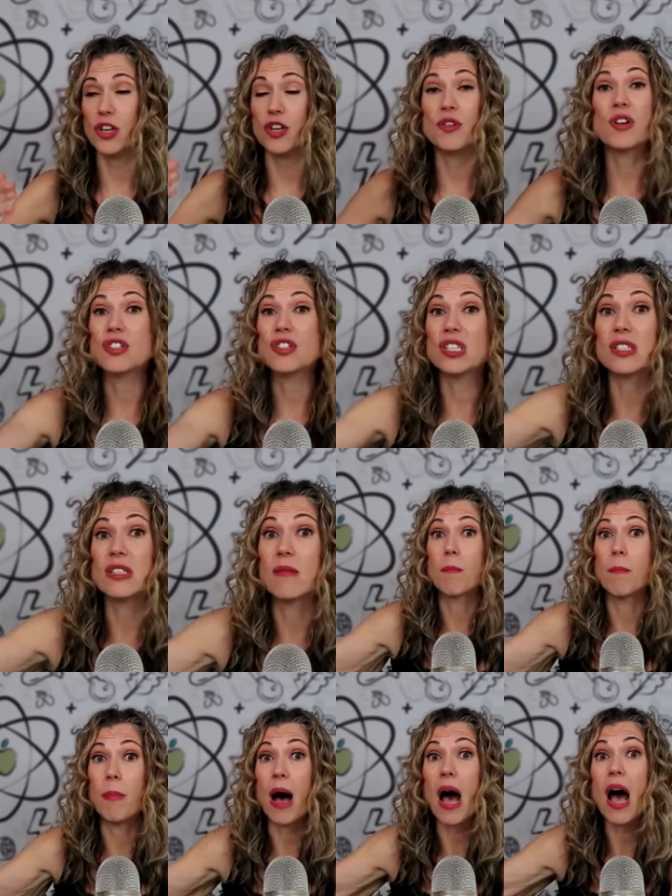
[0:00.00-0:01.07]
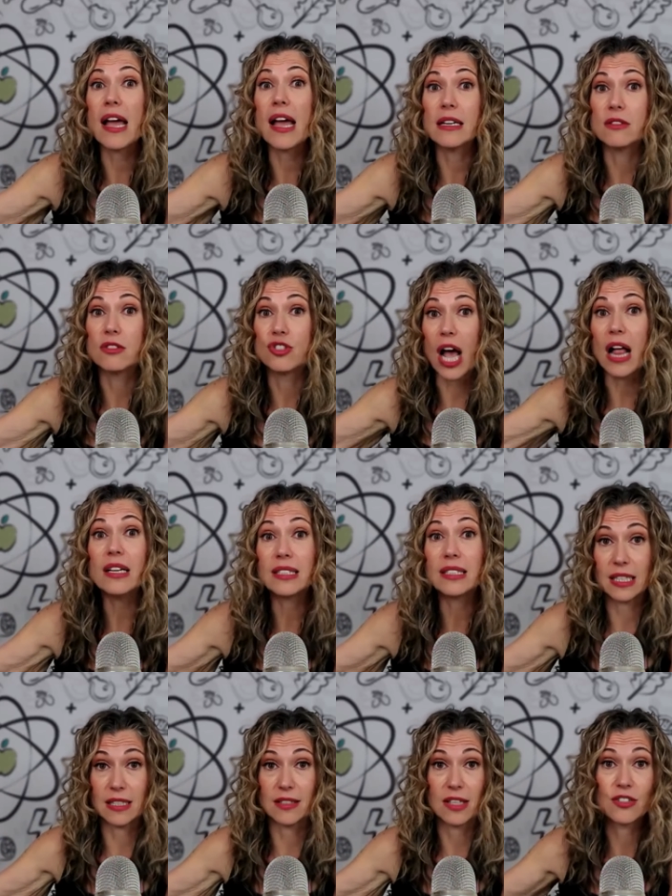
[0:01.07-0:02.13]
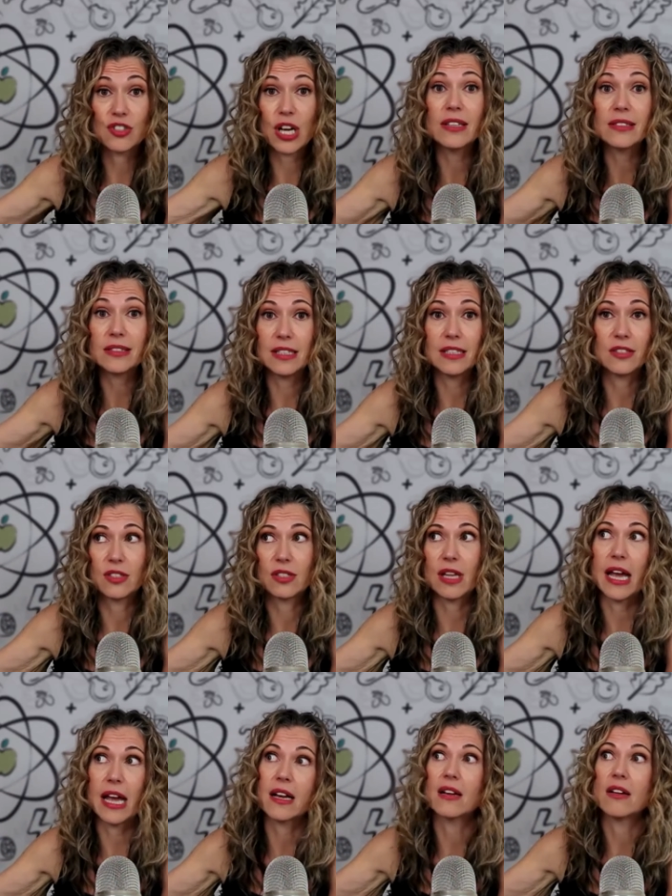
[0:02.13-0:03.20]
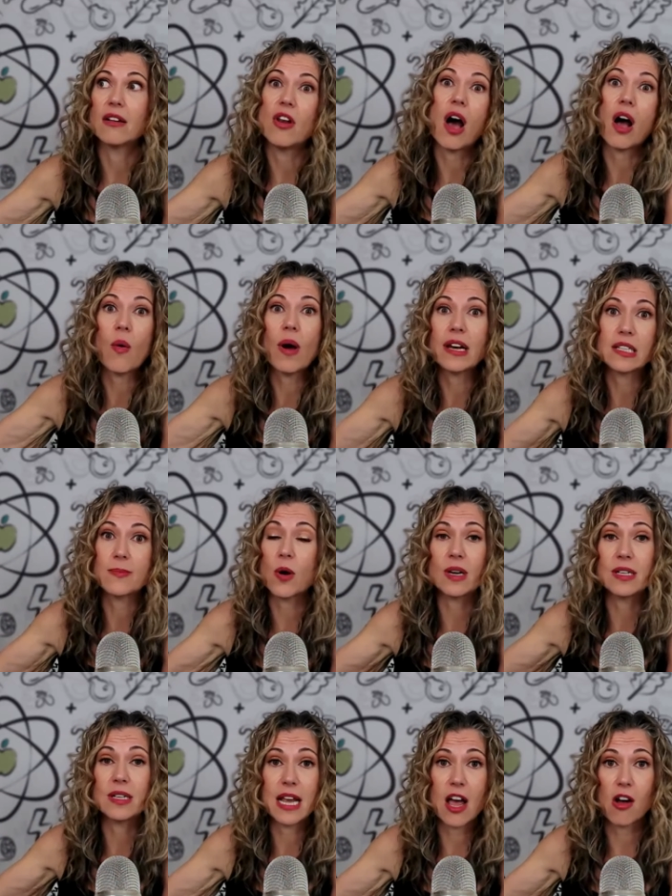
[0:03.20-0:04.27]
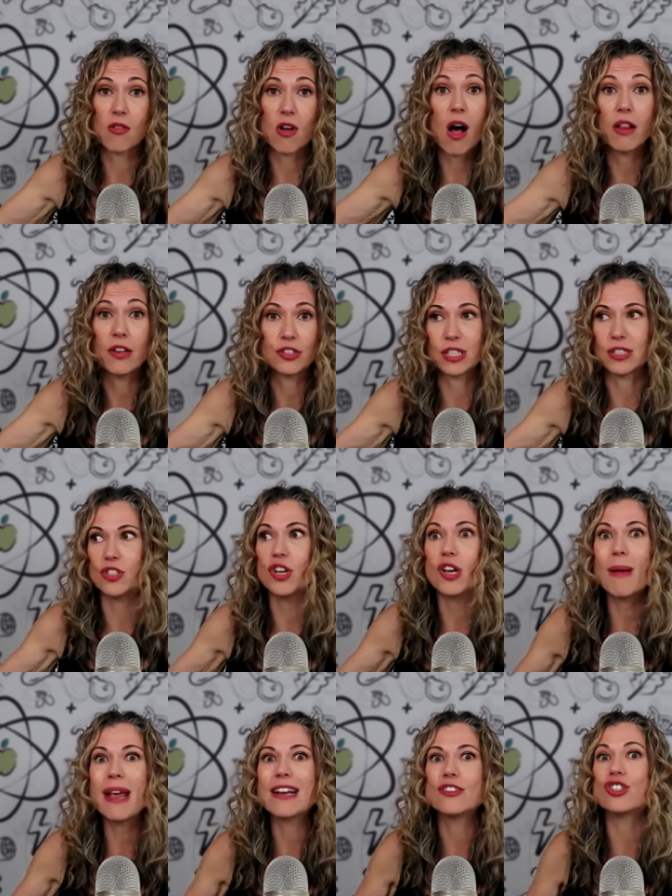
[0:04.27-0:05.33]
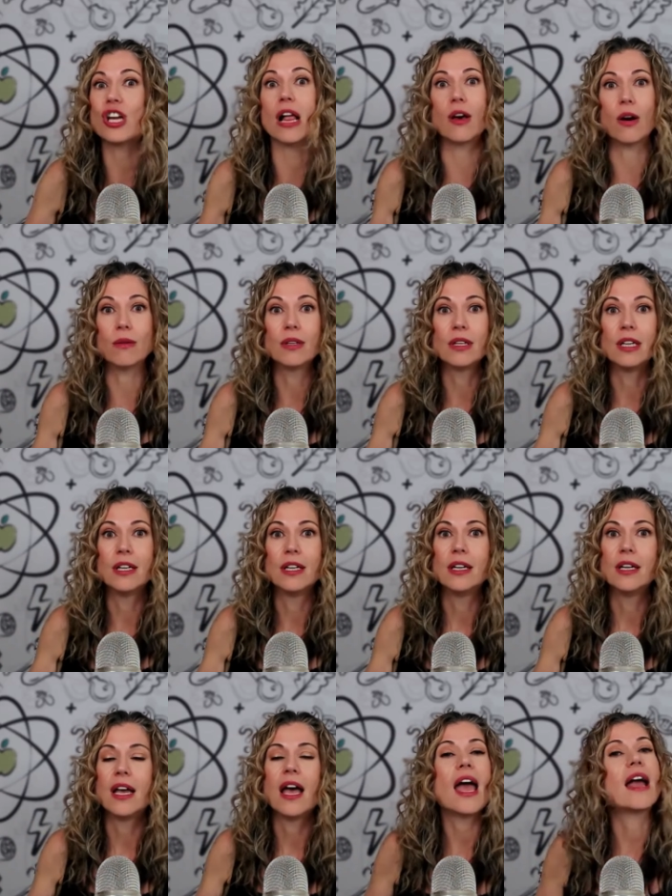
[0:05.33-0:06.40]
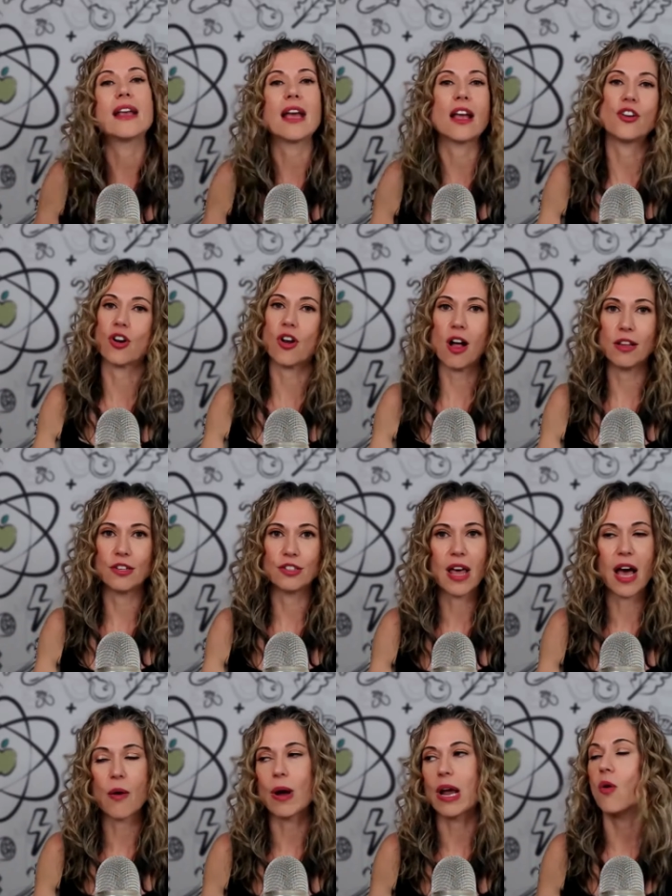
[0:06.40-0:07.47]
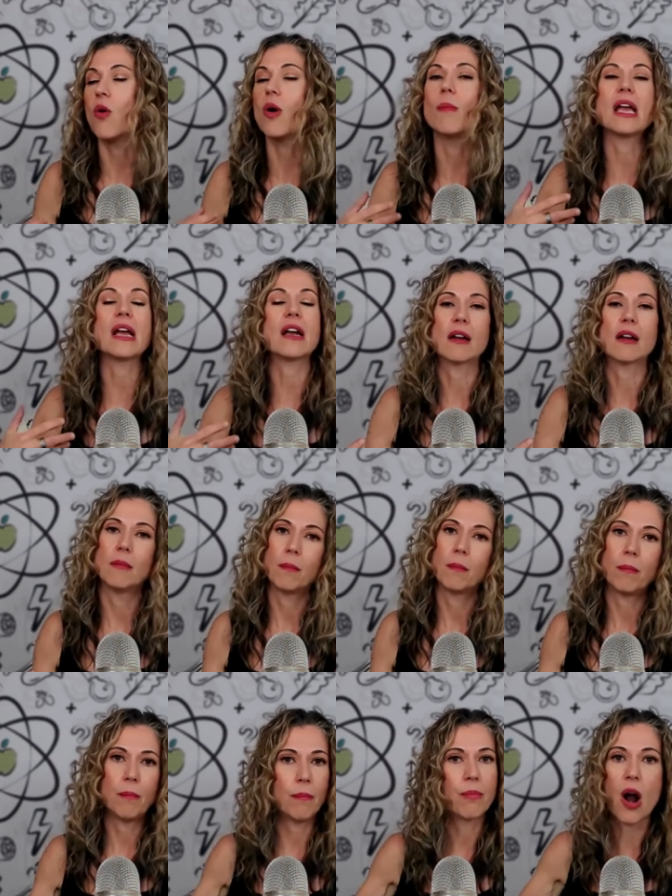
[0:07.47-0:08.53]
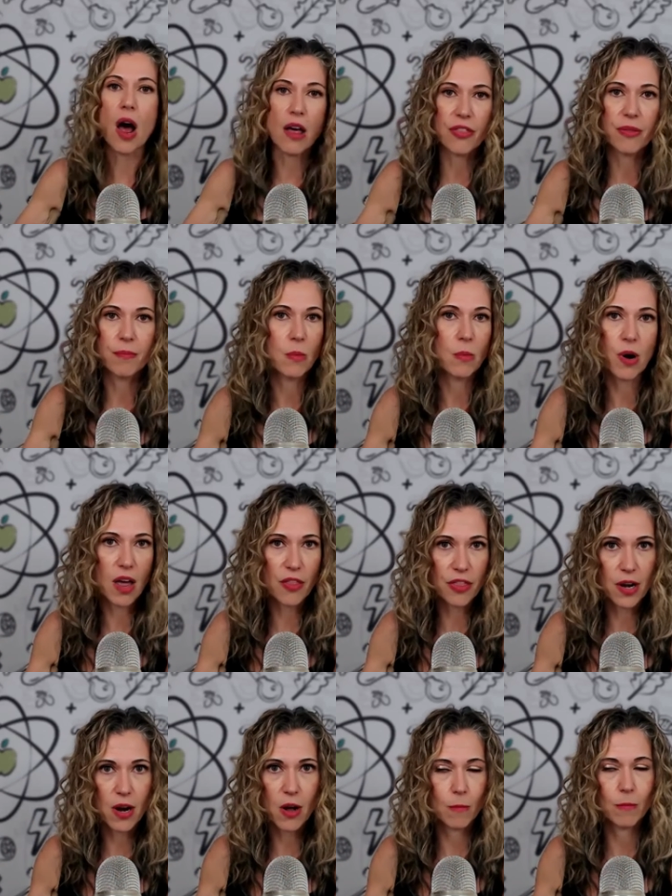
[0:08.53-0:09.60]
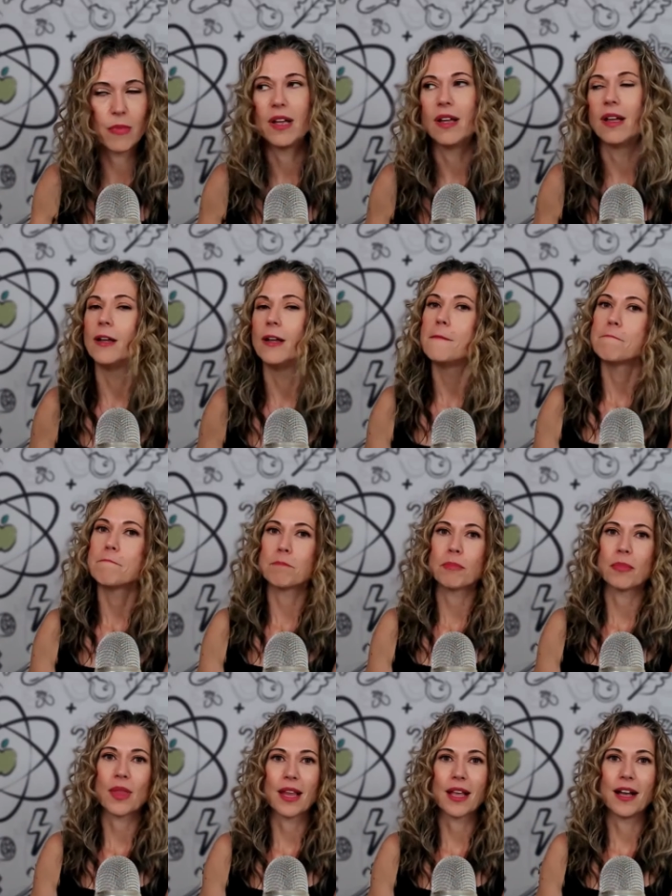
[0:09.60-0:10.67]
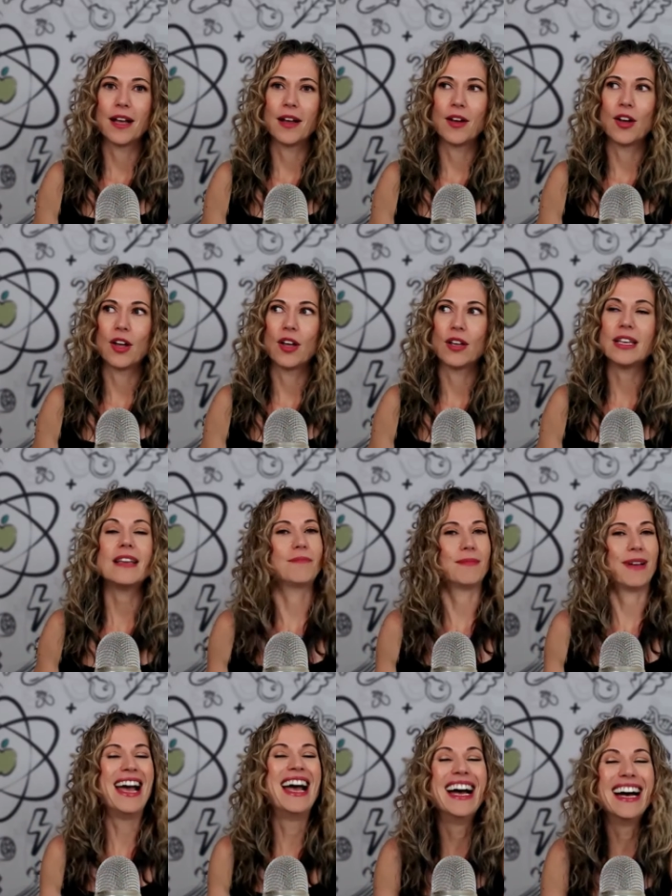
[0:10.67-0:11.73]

You can just buy gelatins. A gelatin is like not quite as broken down collagen. So you can make jello and get your collagen that way or make broth, bone broth That home. sounds way better than jumping rope. I'll do that.